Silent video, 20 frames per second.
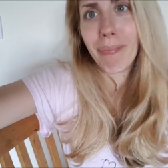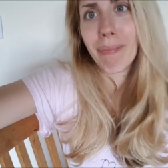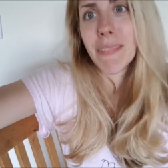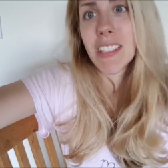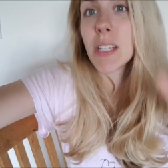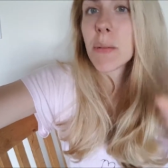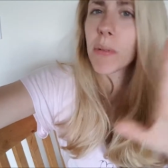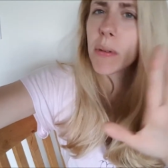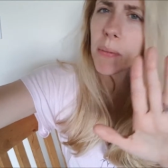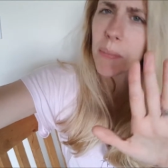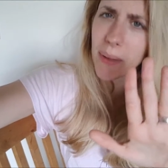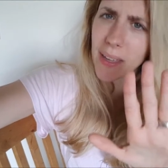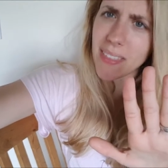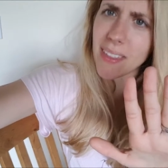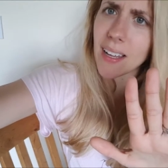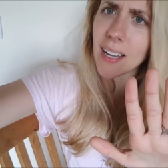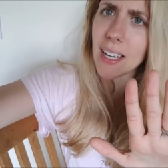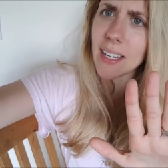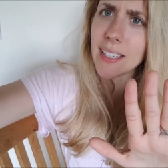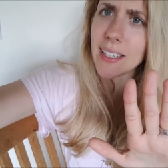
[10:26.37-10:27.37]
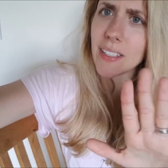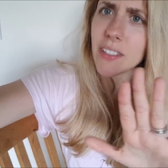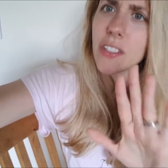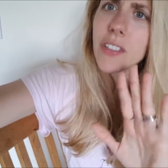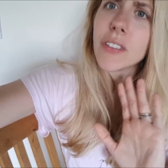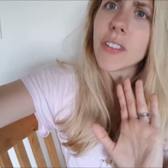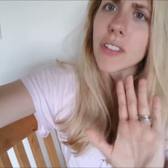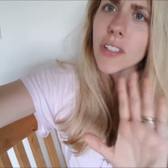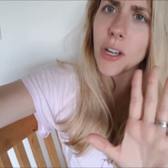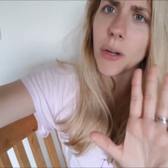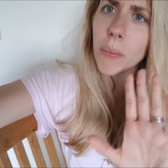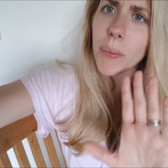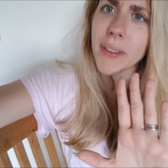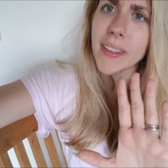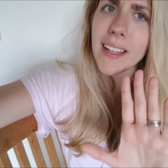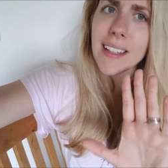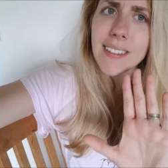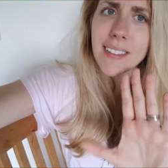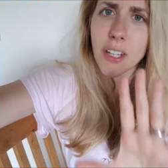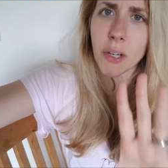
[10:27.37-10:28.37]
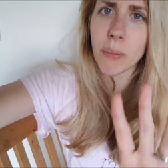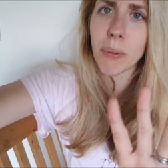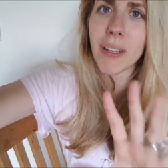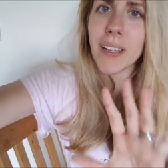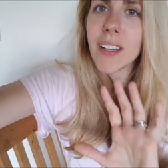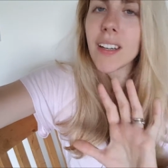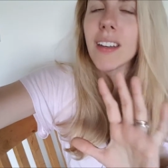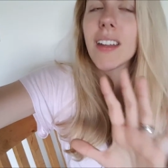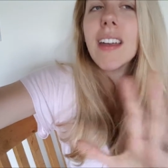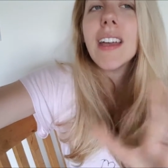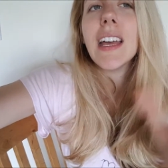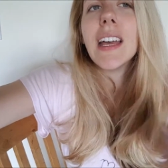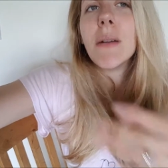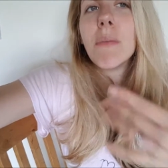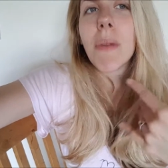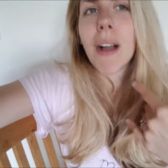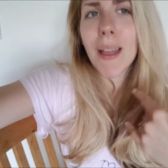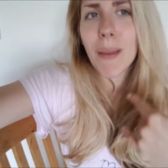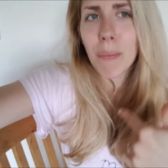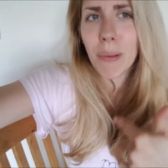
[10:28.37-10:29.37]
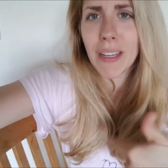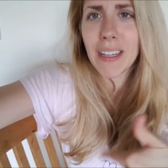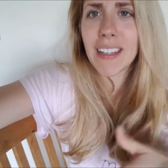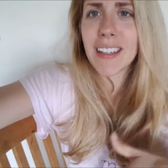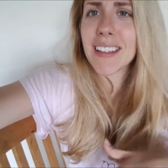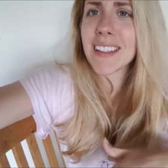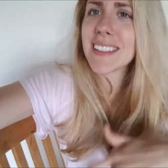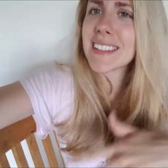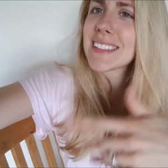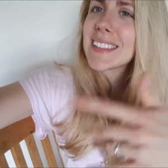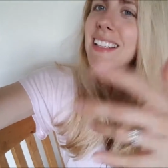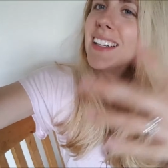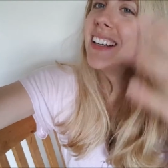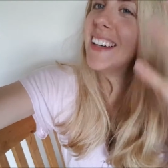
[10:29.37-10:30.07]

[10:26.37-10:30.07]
Some people may think I need to, you know, but that's their opinion. My opinion is